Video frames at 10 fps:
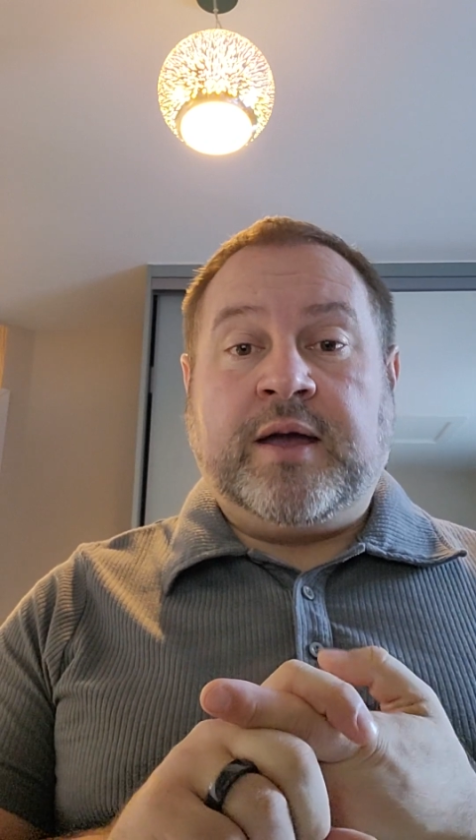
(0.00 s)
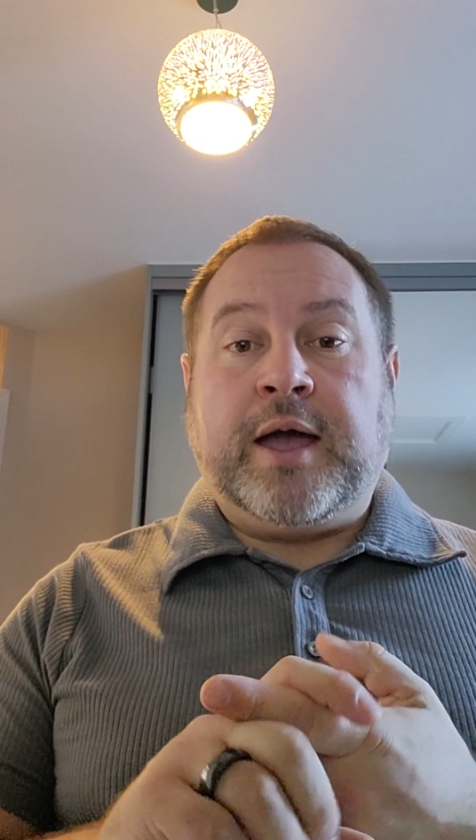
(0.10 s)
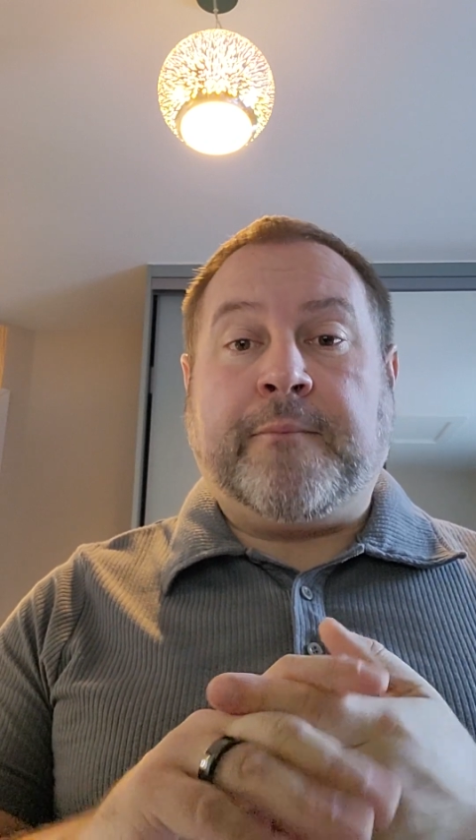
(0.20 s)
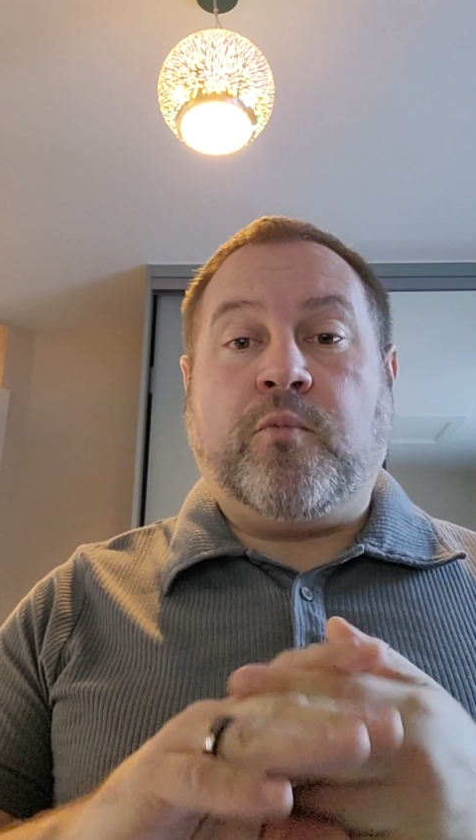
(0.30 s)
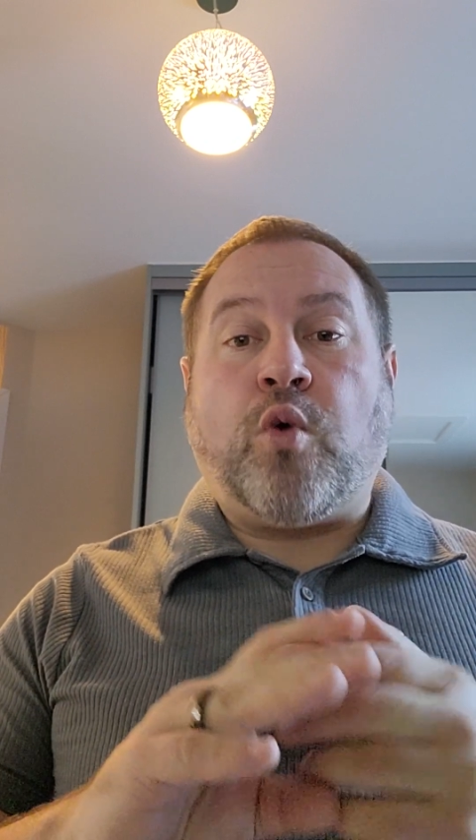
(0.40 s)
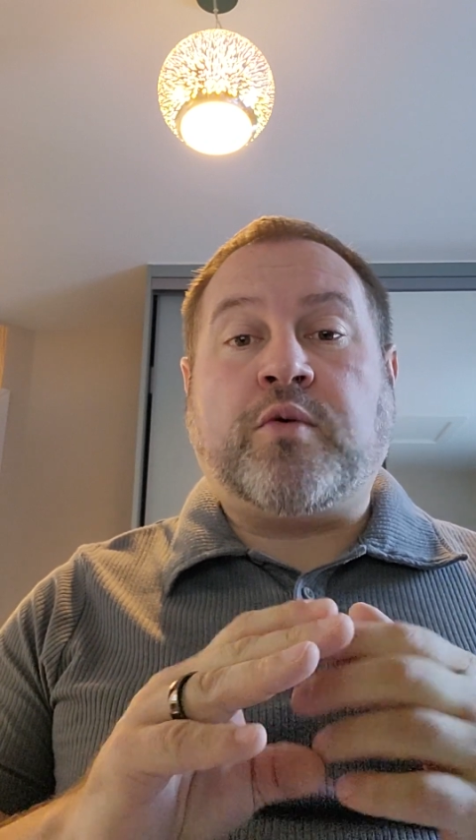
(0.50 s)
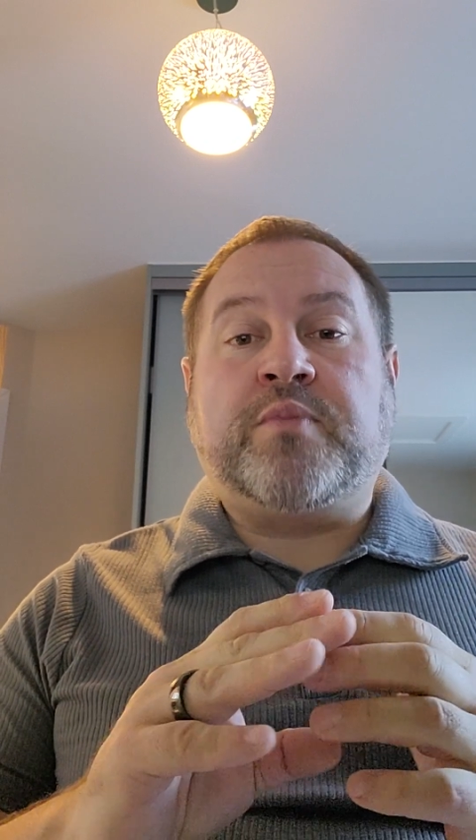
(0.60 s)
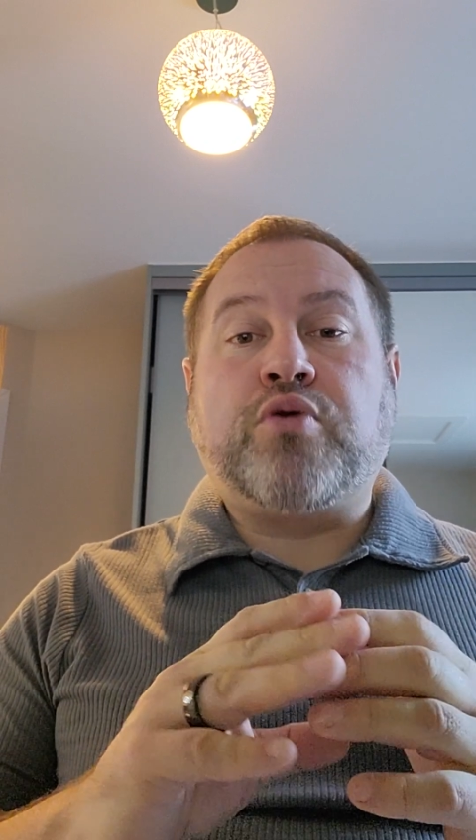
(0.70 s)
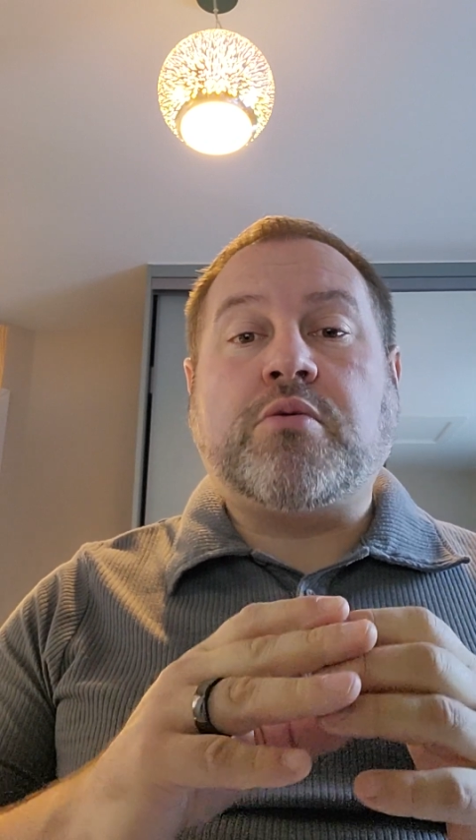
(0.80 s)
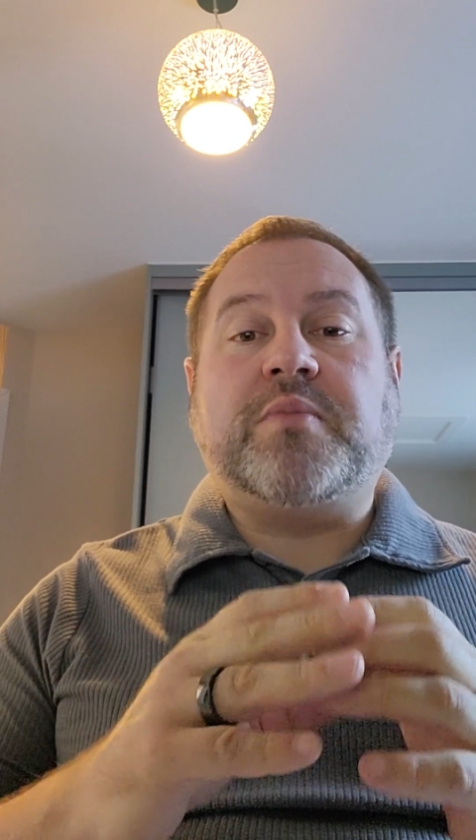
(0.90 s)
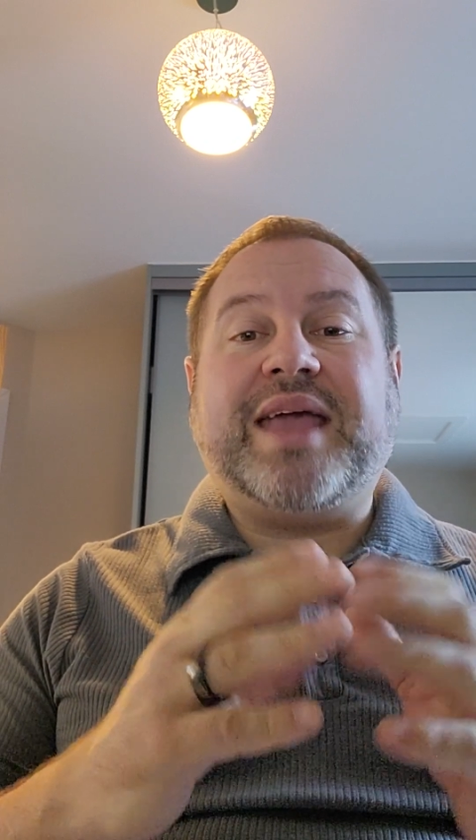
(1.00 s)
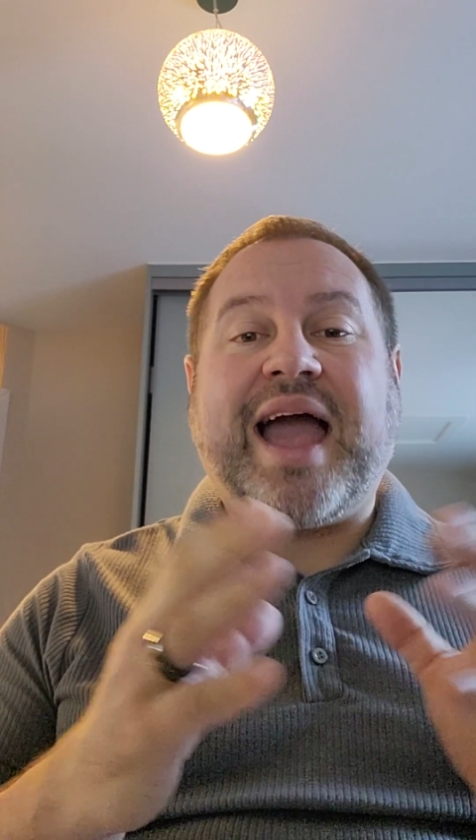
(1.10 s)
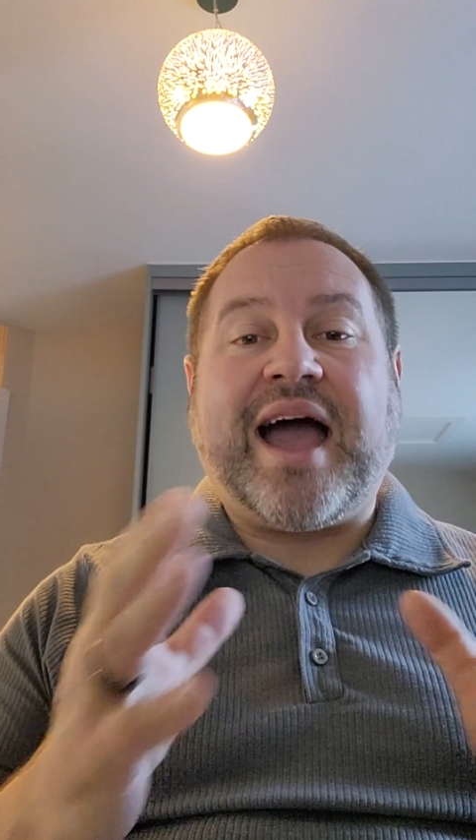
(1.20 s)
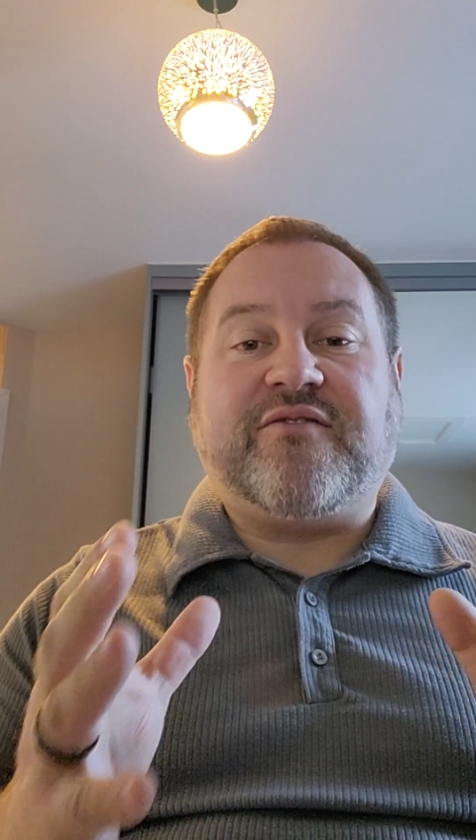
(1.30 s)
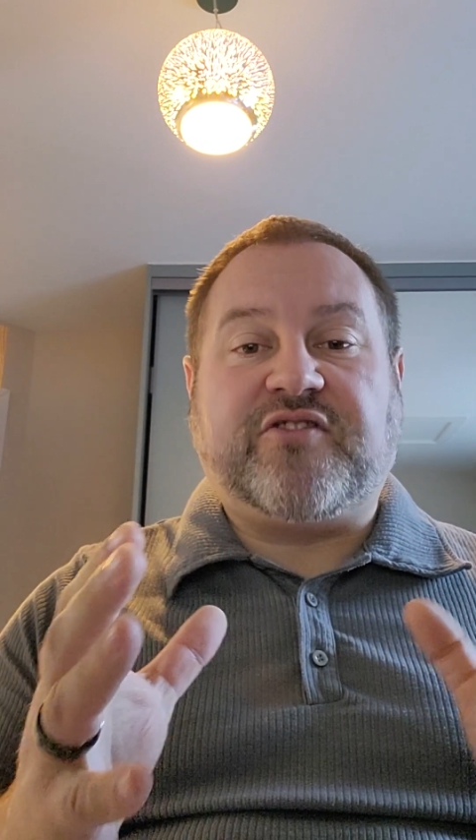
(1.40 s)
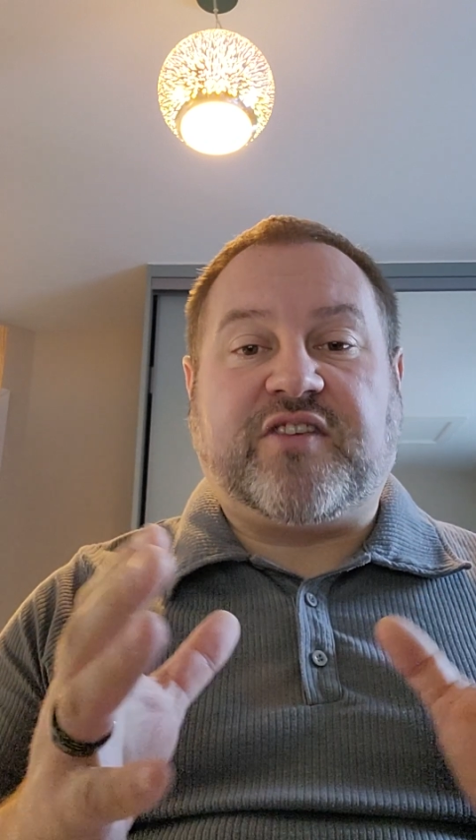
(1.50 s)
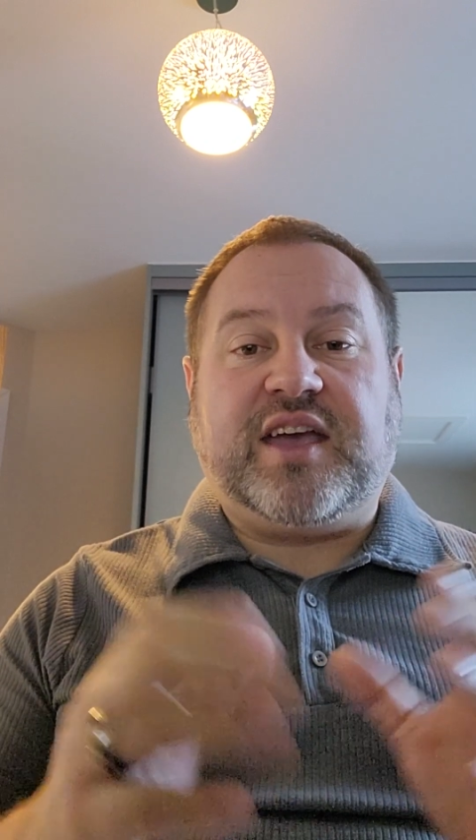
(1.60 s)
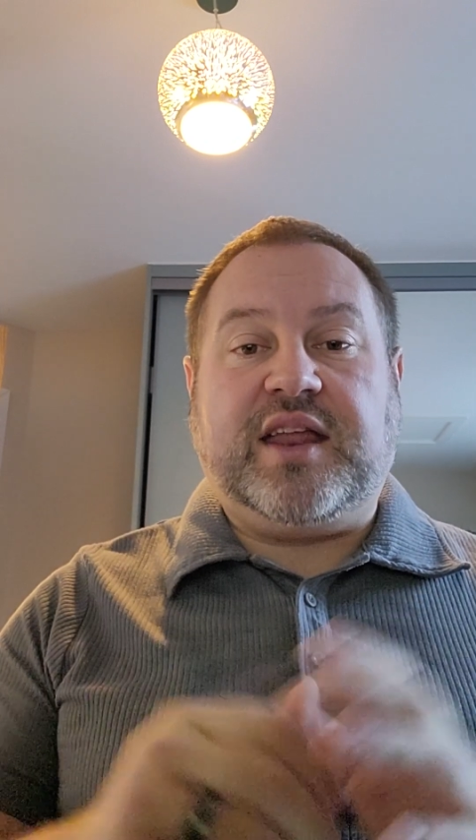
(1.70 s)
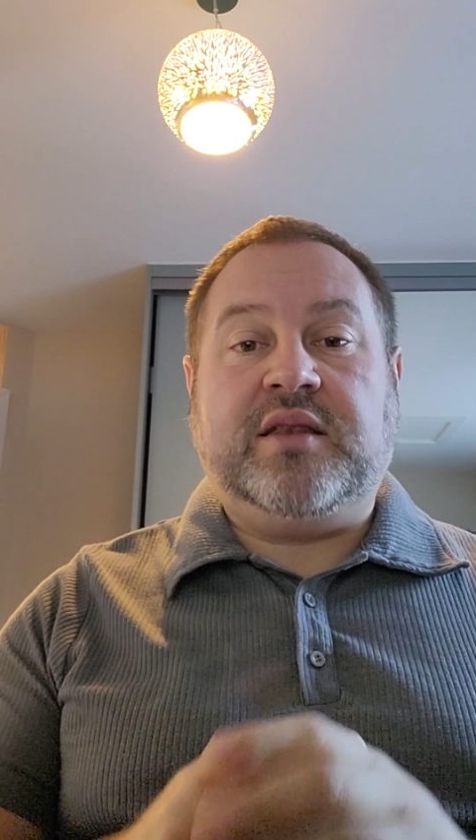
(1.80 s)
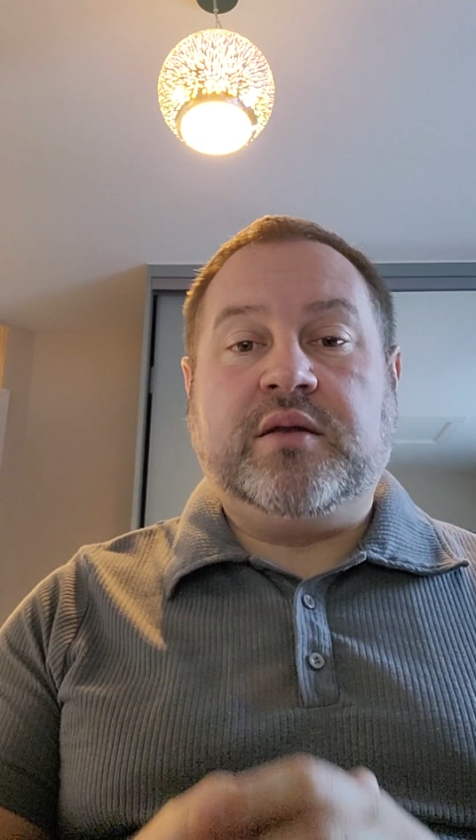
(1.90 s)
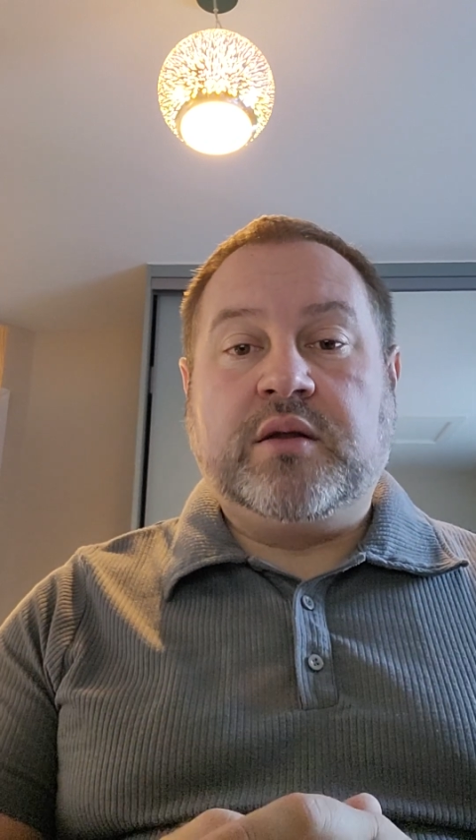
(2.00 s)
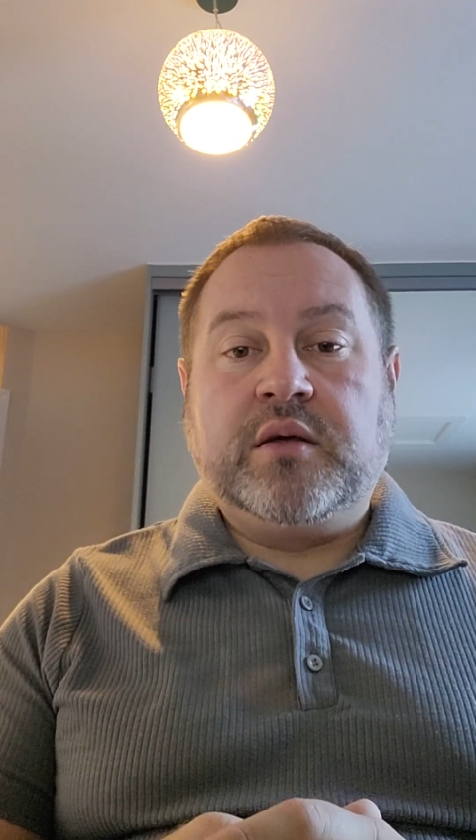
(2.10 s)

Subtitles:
What we probably have seen,